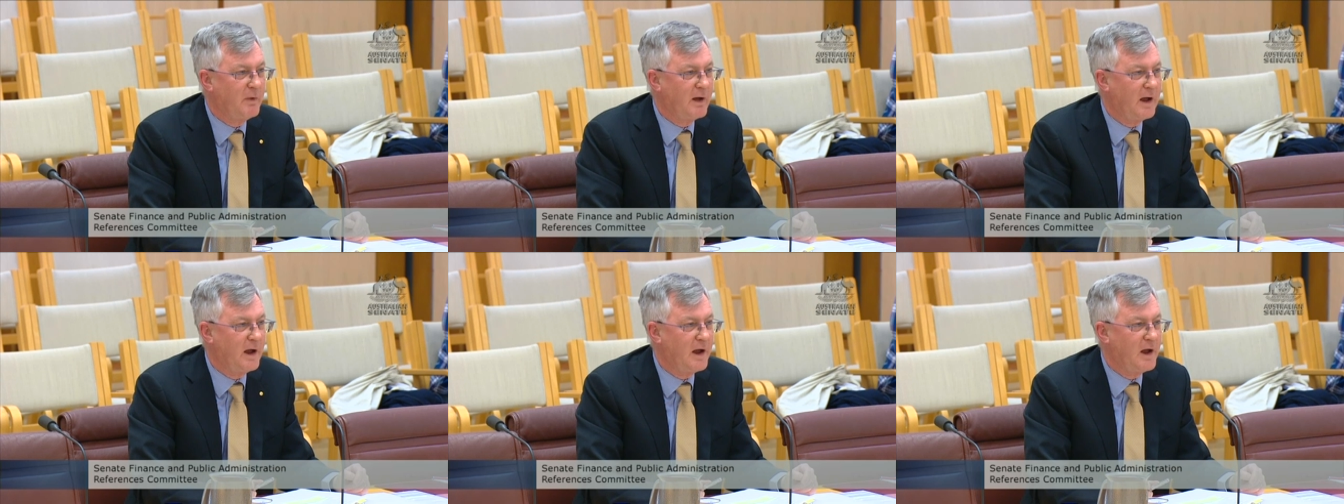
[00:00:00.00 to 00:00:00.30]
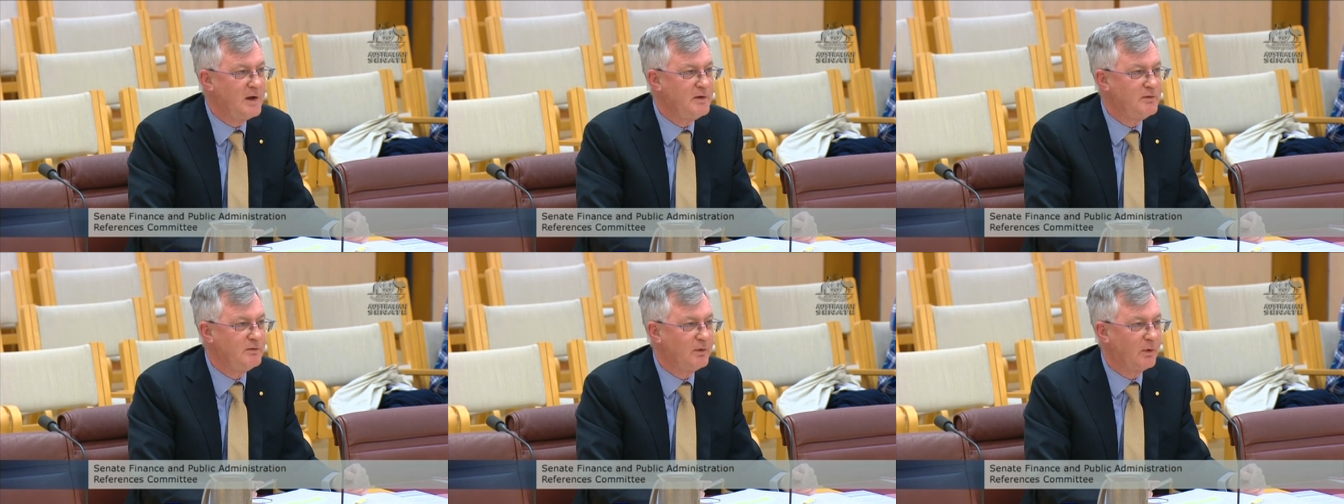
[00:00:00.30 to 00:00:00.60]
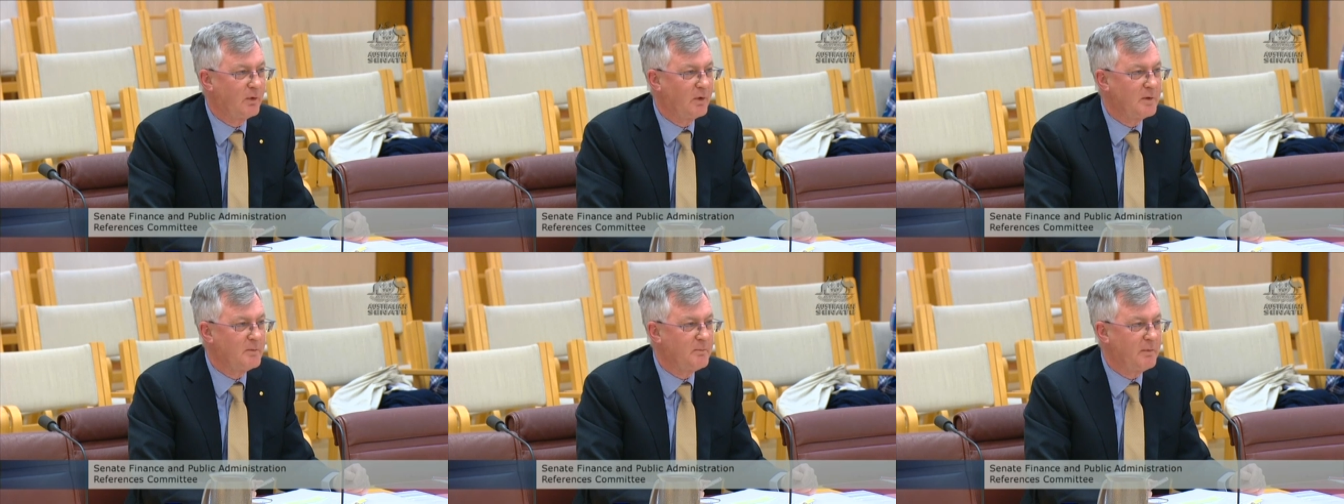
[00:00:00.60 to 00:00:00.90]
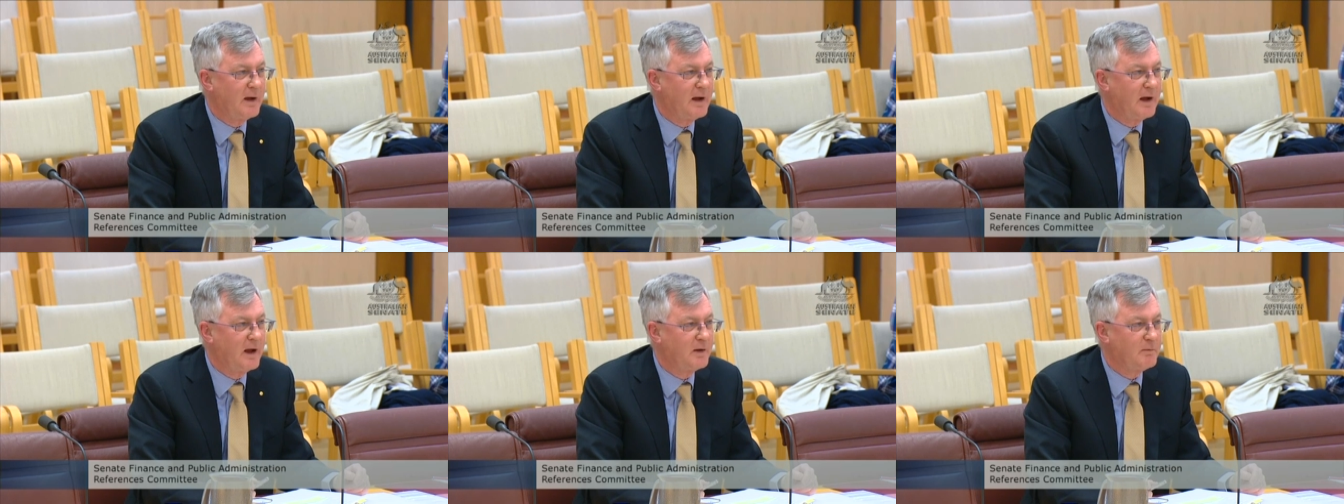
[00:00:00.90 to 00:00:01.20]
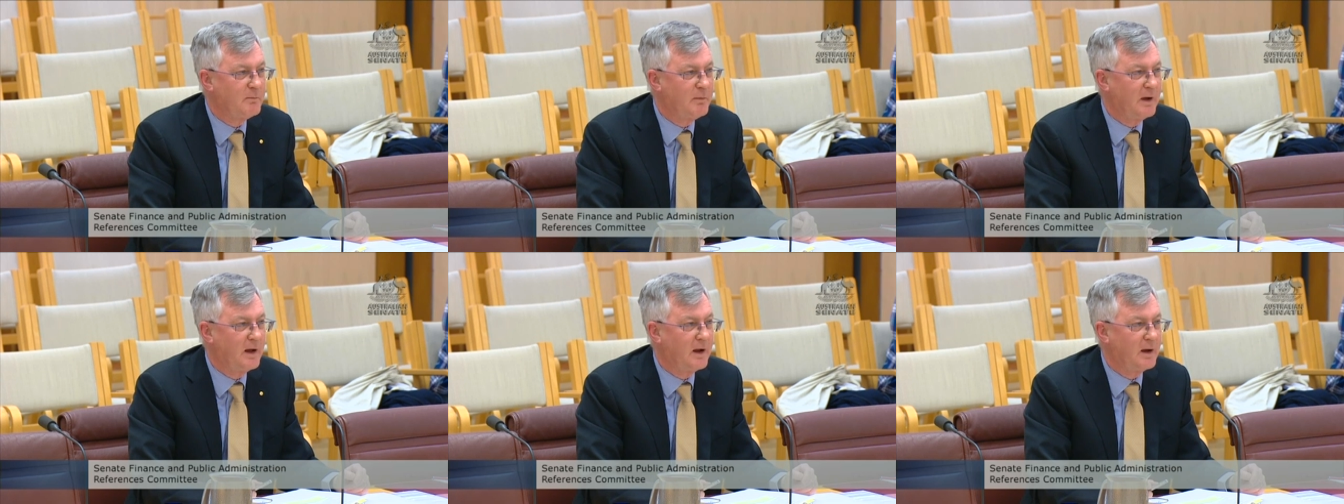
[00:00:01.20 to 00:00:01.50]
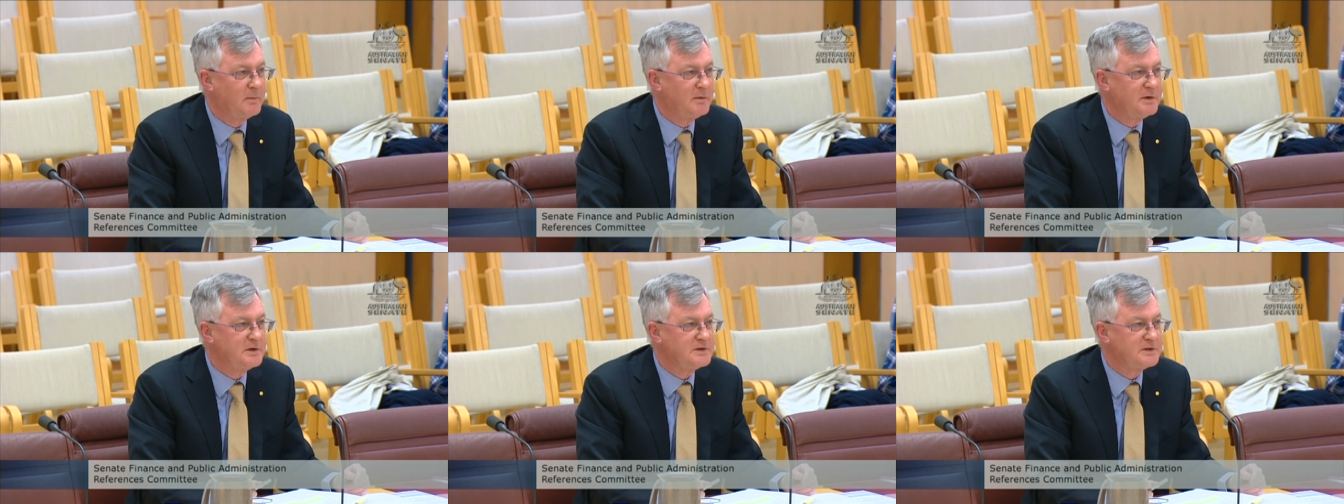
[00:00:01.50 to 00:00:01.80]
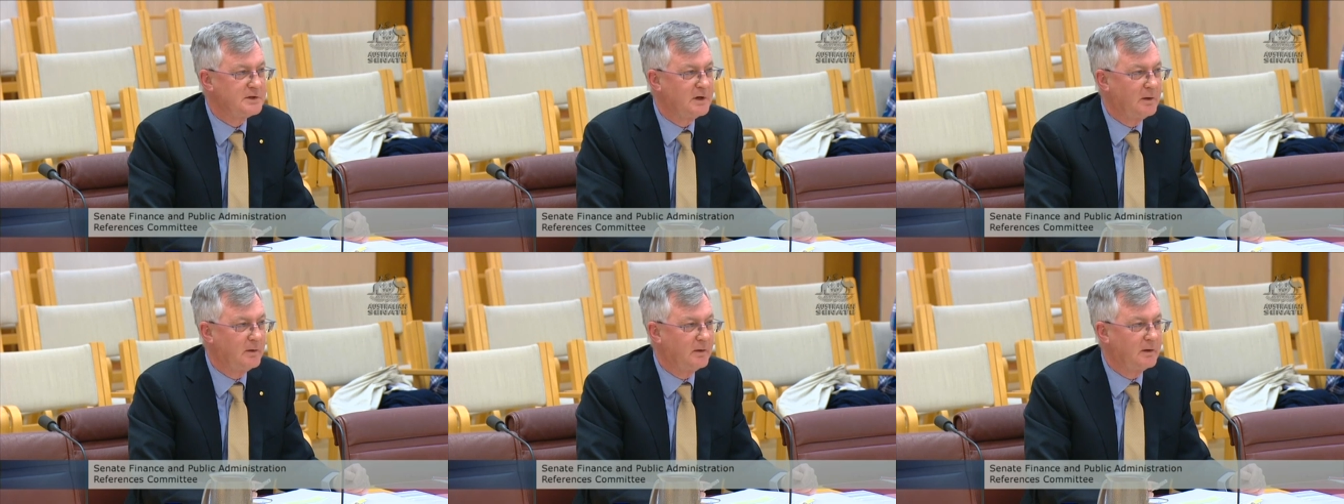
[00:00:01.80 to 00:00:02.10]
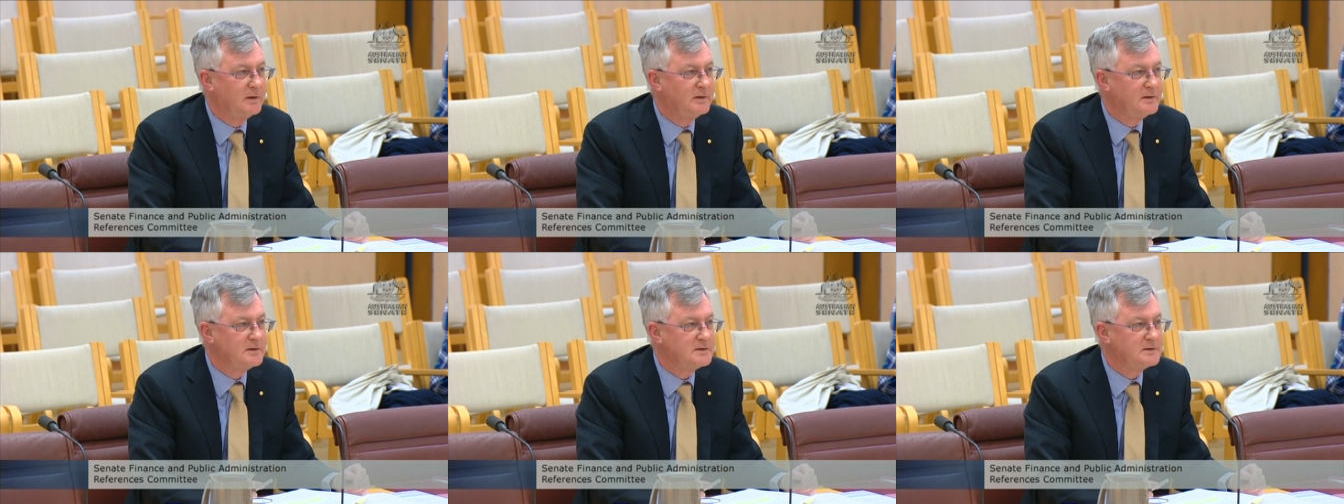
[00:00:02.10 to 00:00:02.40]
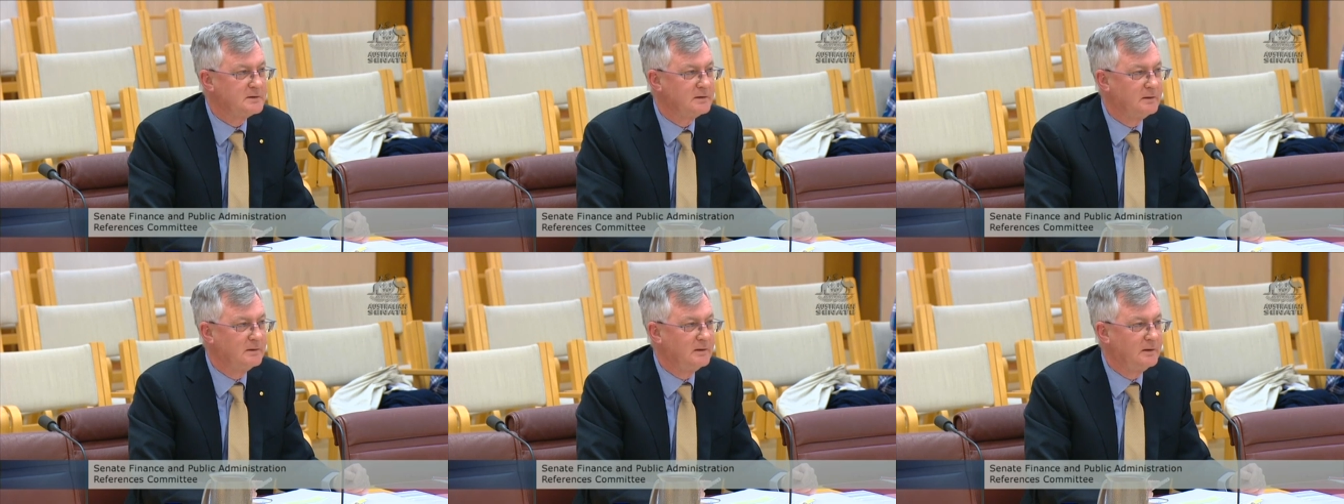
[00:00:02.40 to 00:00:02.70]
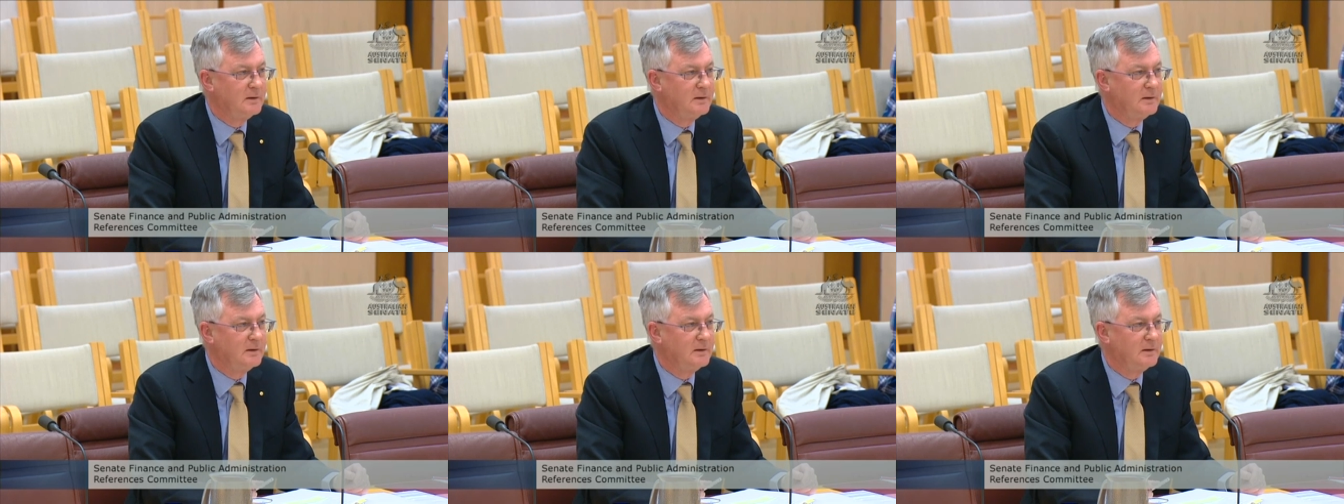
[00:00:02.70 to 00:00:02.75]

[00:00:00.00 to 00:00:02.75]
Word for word: behaviour on the part of parliamentarians.